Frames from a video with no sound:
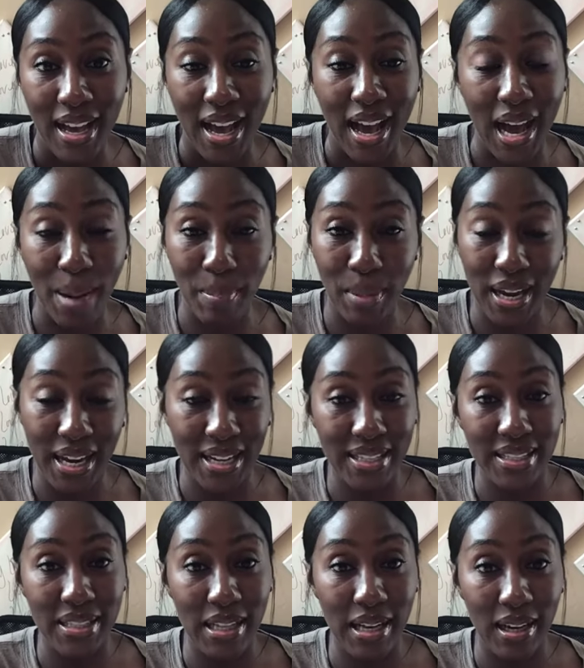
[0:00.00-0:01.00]
I'm kind of
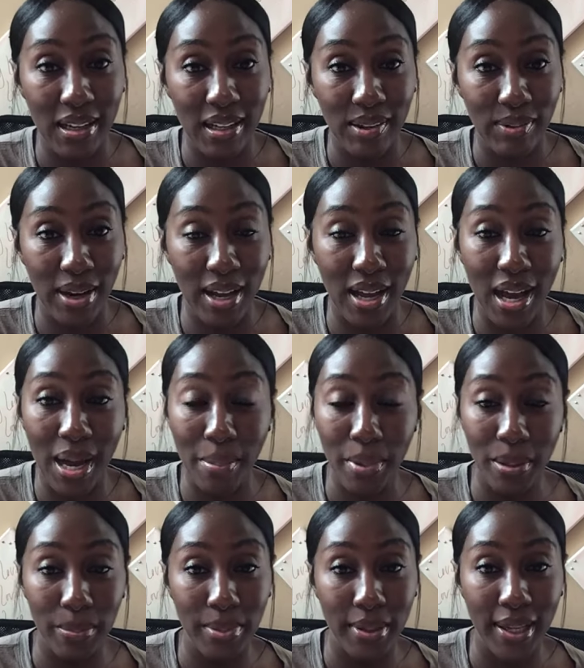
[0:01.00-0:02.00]
stuck, right? I'm
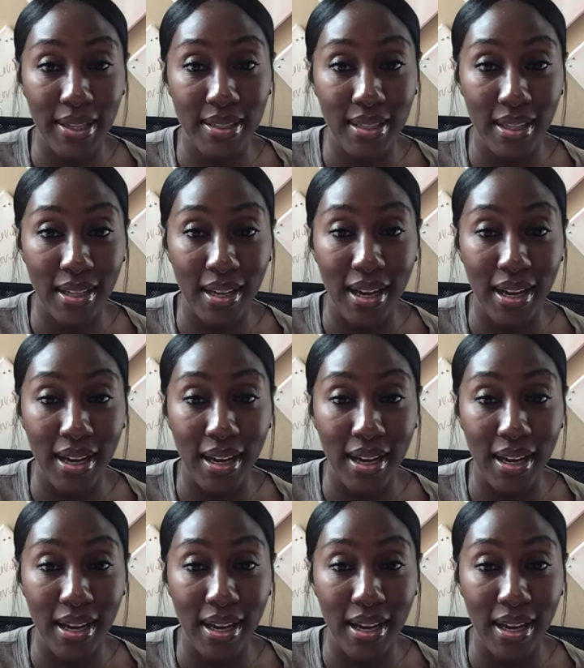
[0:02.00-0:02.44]
complacent.